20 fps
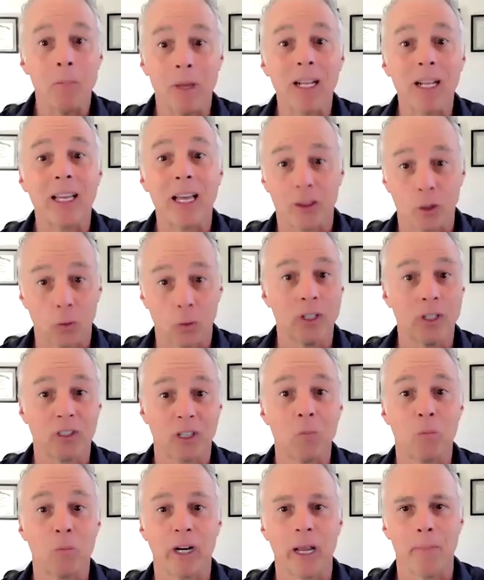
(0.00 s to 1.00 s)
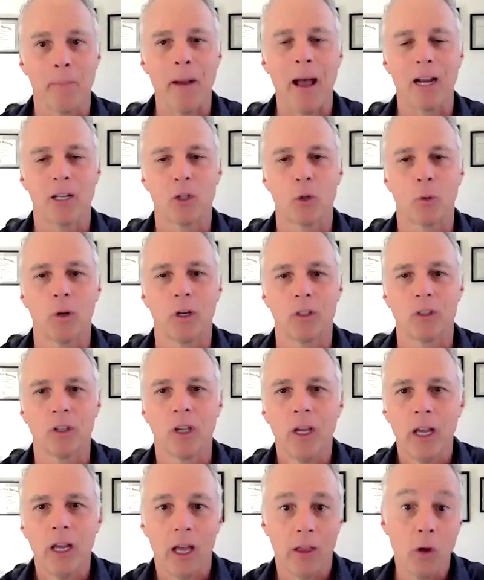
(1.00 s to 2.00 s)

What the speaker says: mitigate the risk and bring it back to us?"